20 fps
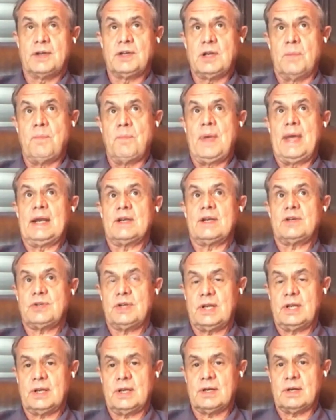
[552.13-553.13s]
a
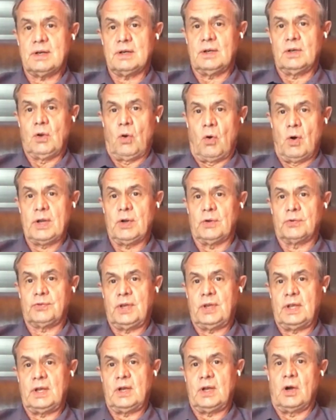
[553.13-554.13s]
diminishing
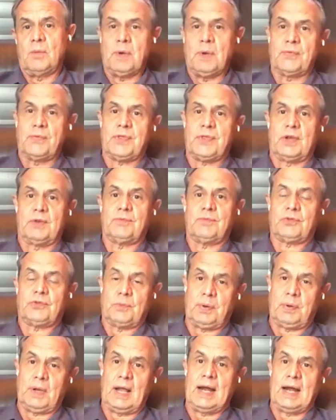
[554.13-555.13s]
loyalty on both the
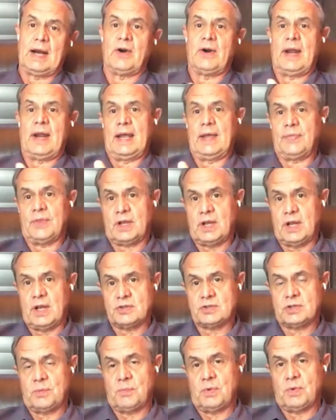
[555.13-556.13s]
supplier and the
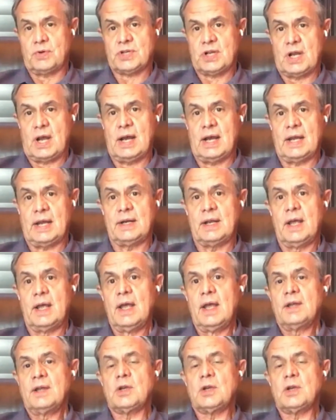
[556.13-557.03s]
customer side,